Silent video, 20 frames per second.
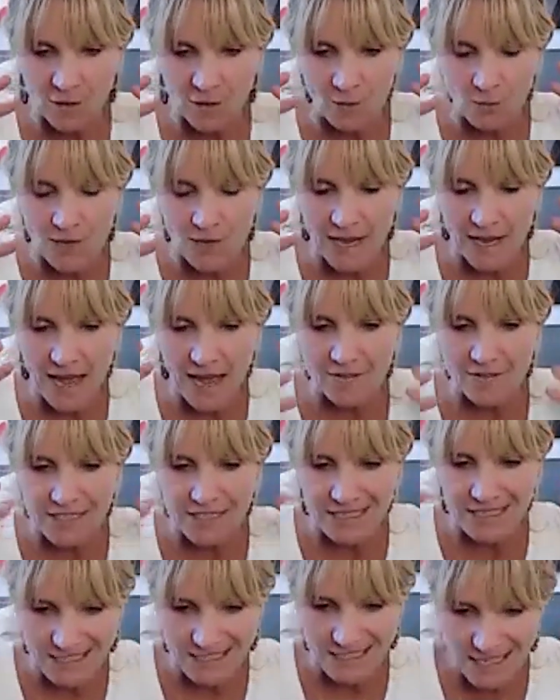we have
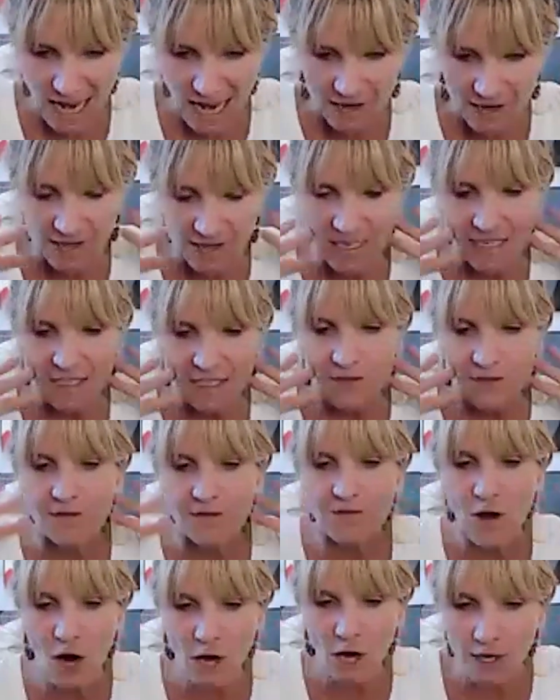this desire to get as
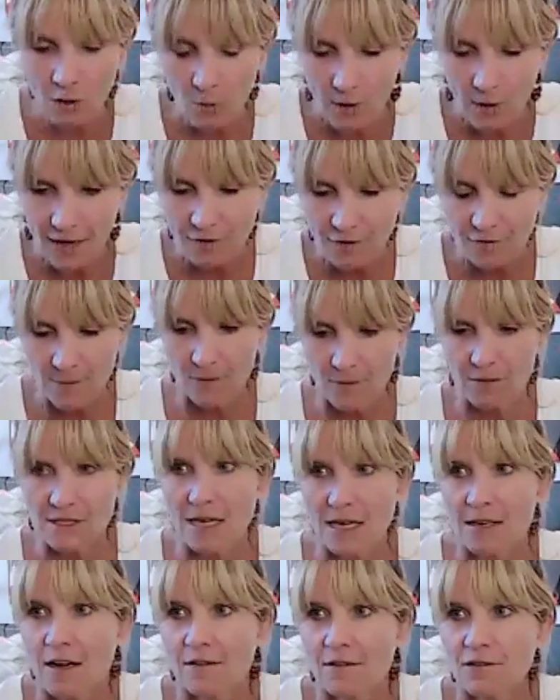far away from those
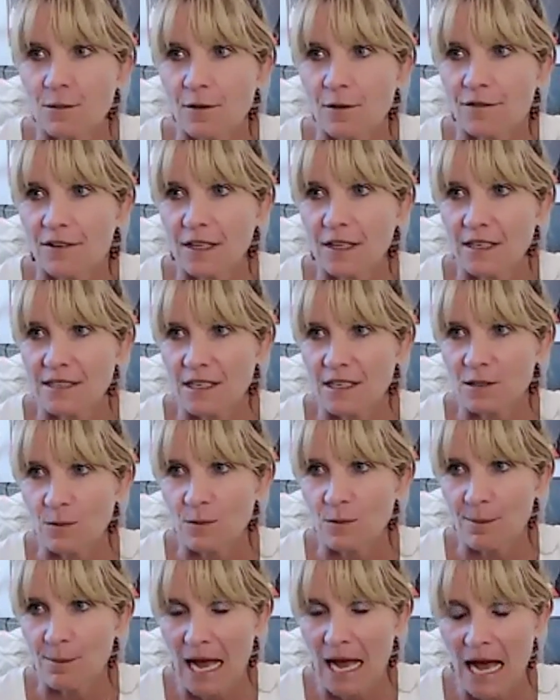uncomfortable feelings as
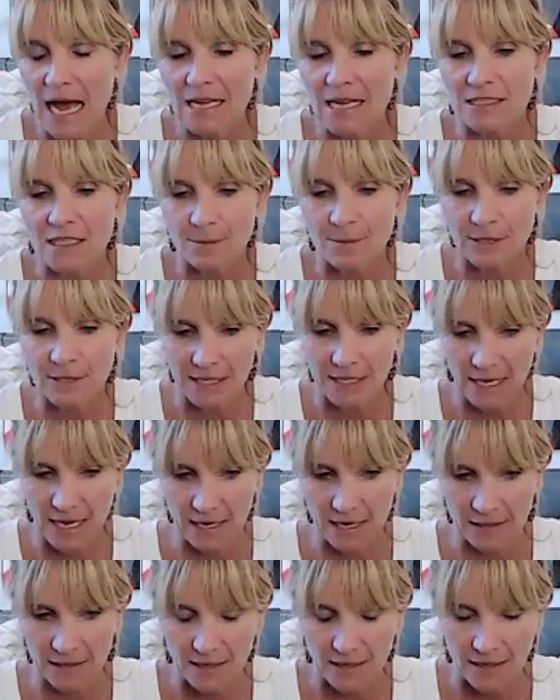we possibly
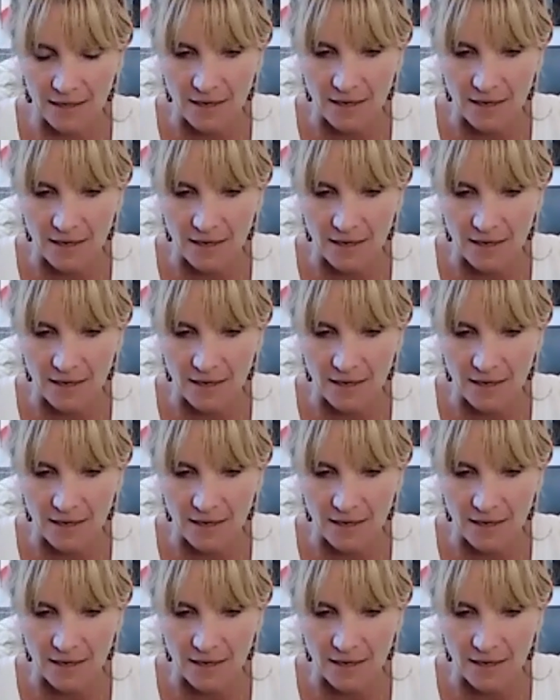can.